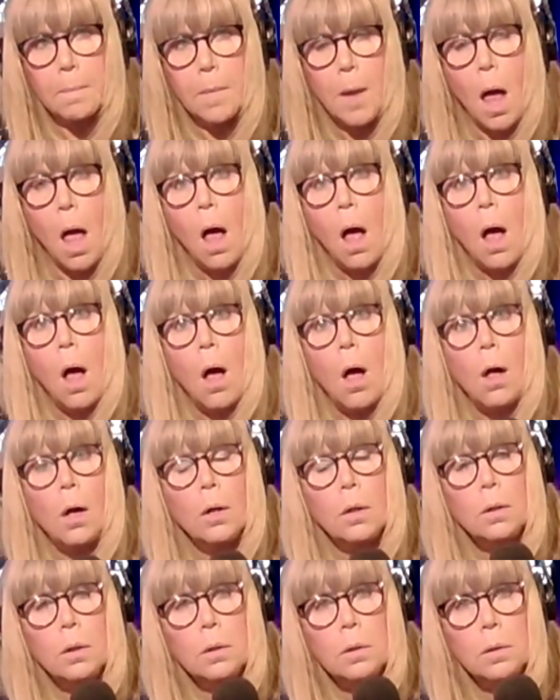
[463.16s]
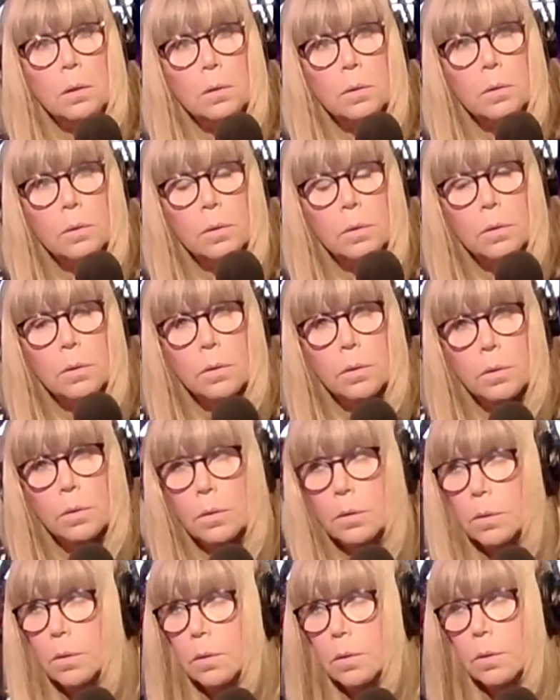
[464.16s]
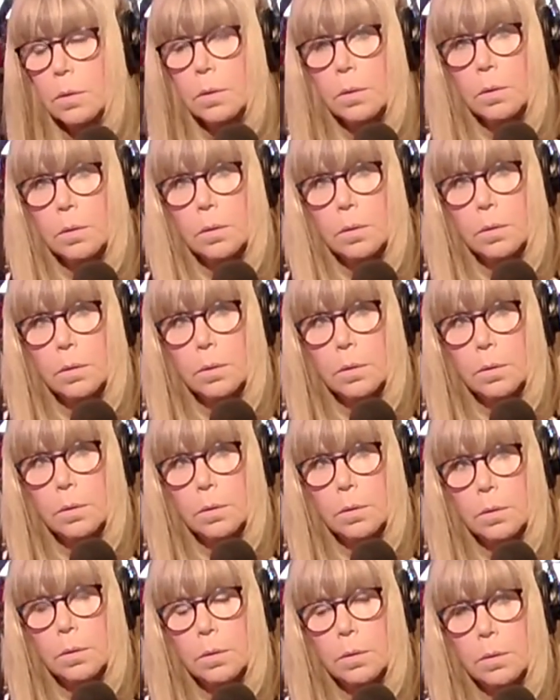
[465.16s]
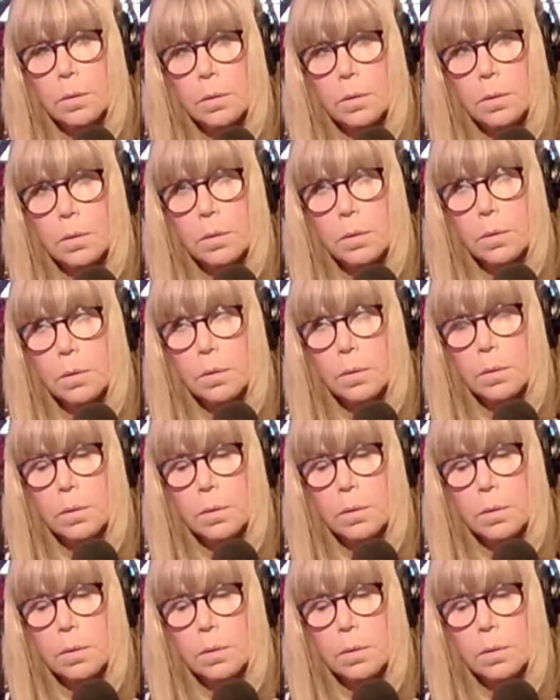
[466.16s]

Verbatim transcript: Is there some kind of a, a, a tape machine going?